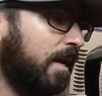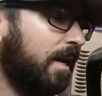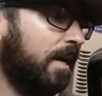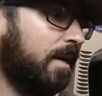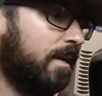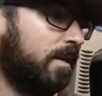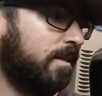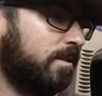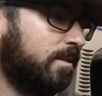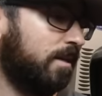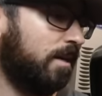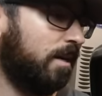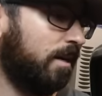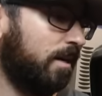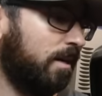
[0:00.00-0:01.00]
and
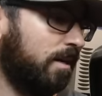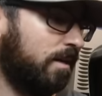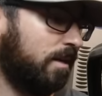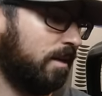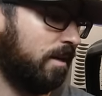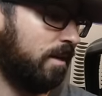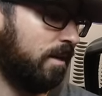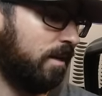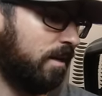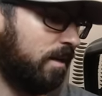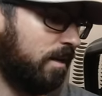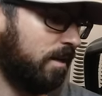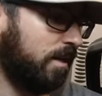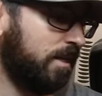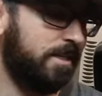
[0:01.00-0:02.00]

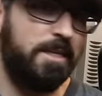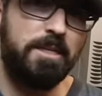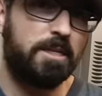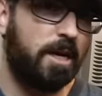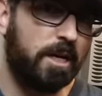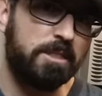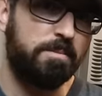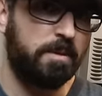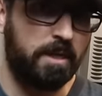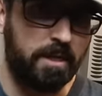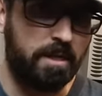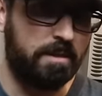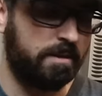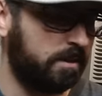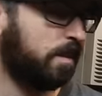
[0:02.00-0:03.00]
it didn't cost me anything.